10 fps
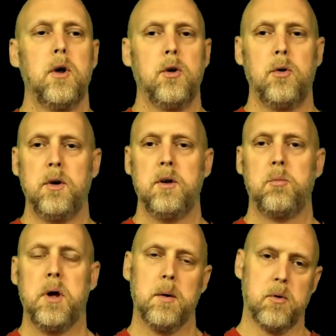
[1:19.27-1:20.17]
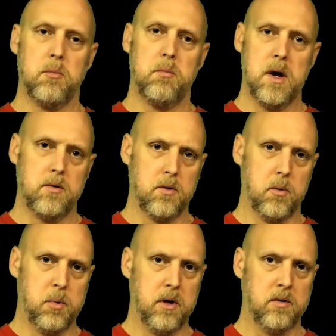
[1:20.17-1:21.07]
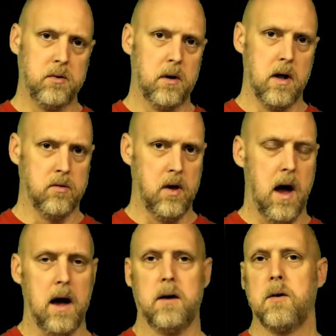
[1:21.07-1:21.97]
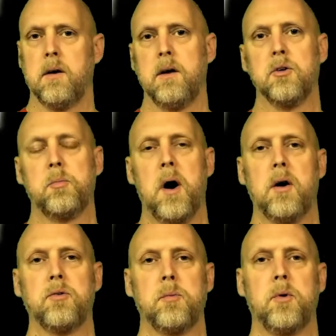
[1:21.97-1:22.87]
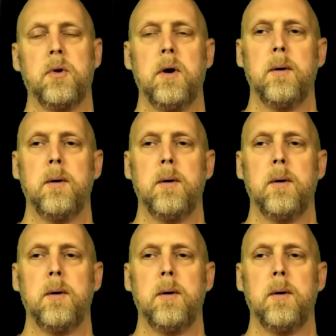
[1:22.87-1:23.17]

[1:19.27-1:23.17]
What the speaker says: you need to be able to measure the piston as accurately as possible.